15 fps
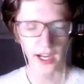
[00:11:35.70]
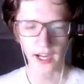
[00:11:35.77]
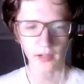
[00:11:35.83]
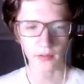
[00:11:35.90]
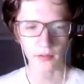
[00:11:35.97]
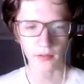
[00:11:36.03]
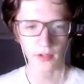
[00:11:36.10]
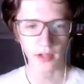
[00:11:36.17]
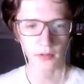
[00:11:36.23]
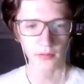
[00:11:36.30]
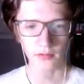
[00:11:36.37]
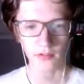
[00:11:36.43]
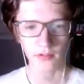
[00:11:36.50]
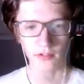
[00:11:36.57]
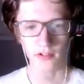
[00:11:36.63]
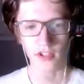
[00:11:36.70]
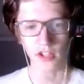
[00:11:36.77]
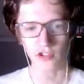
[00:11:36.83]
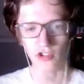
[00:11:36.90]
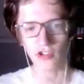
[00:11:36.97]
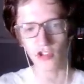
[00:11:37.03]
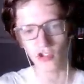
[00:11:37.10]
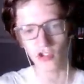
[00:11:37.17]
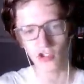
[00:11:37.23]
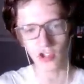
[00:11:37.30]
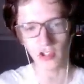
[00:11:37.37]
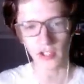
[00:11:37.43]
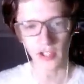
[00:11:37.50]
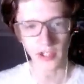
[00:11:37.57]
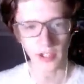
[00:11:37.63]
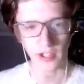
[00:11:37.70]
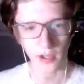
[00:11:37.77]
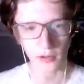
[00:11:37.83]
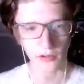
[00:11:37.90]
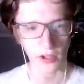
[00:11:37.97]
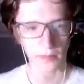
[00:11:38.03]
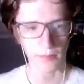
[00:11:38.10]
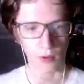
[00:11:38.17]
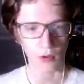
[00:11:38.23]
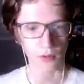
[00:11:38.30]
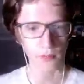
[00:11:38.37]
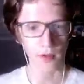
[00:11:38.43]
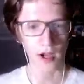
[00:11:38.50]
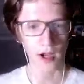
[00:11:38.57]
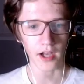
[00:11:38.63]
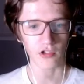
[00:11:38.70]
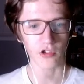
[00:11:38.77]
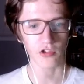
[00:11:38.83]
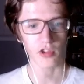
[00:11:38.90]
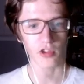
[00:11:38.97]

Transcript: I don't I don't yeah, she's just chilling in there. It's like bird box. she's